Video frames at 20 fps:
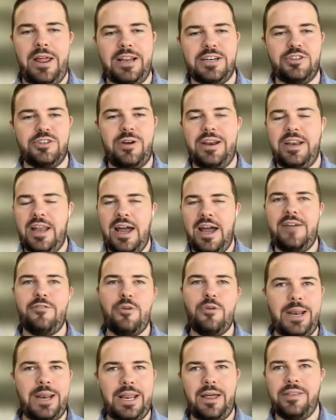Branch, right? Not
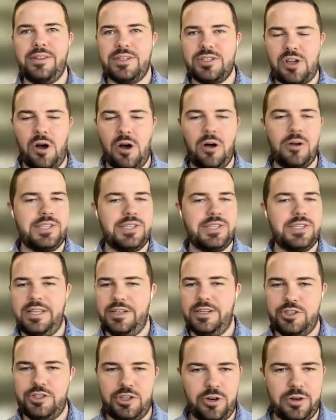everybody on this call is in
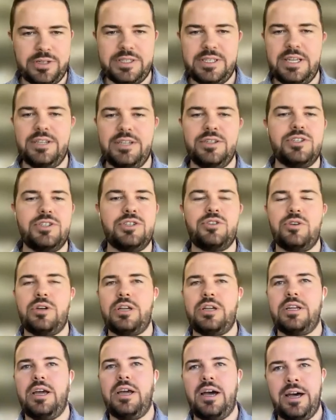the insurance
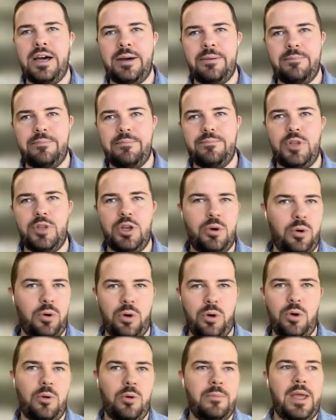industry,
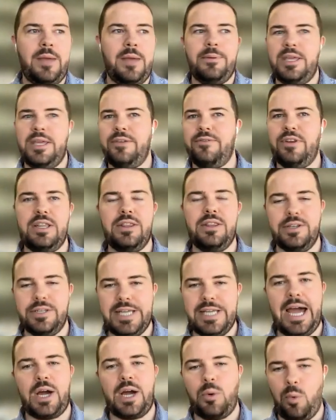or maybe even in the
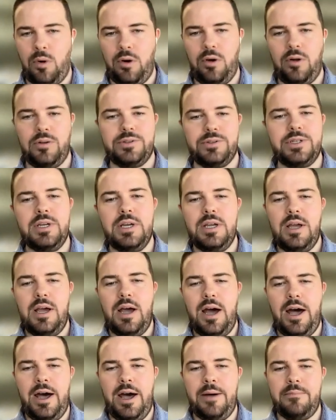tech world.
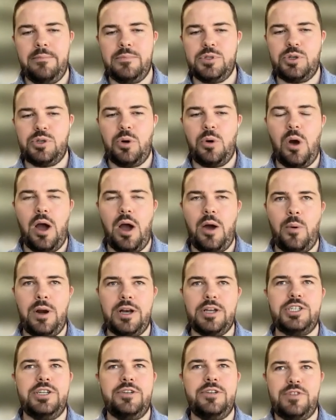So I
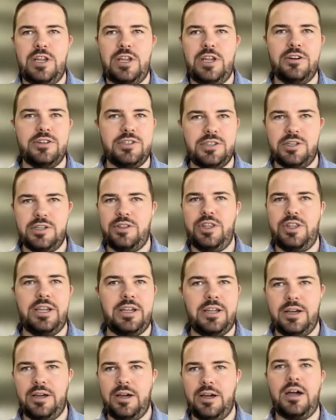want to shift gears to
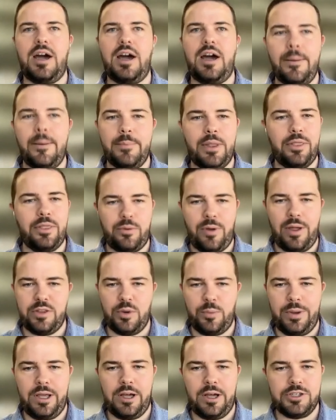think a common thread
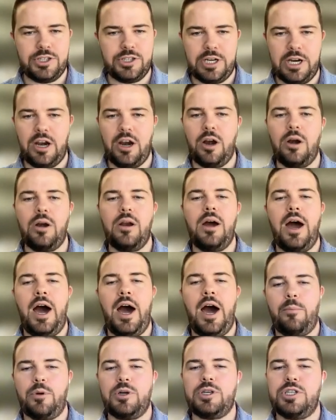that we all share,
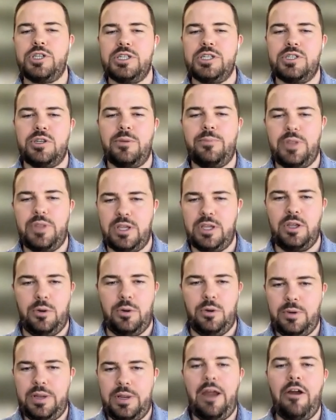which is something,
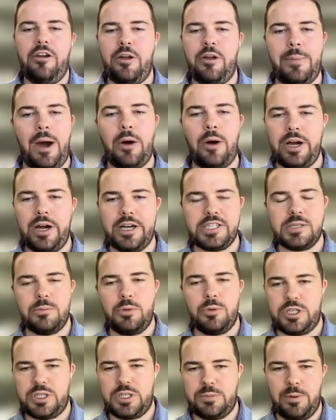caring about
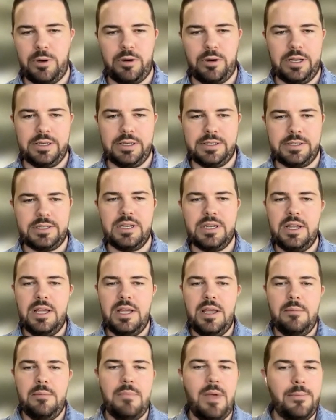customer experience.
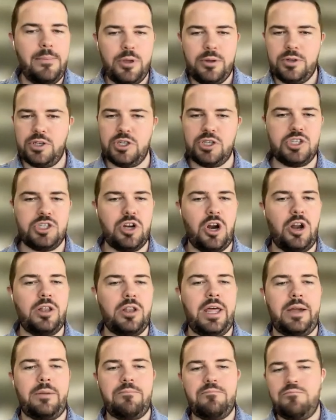Maybe you can just
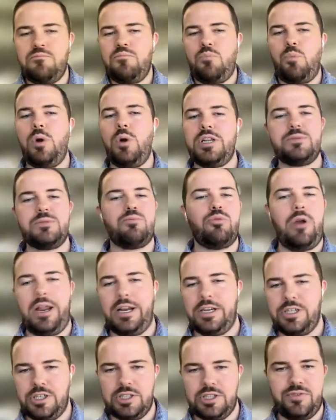start, like, what is
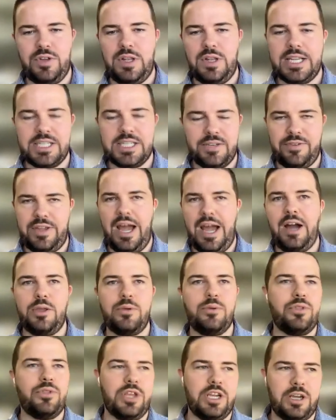Branch's philosophy? How do
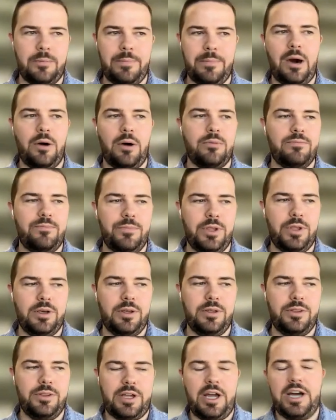you think about
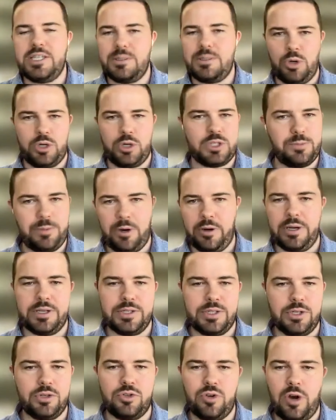the customer
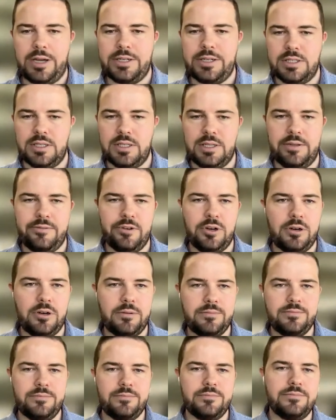experience you're trying to deliver?
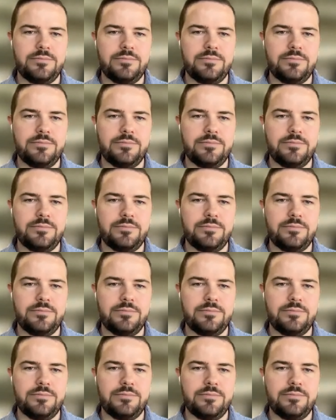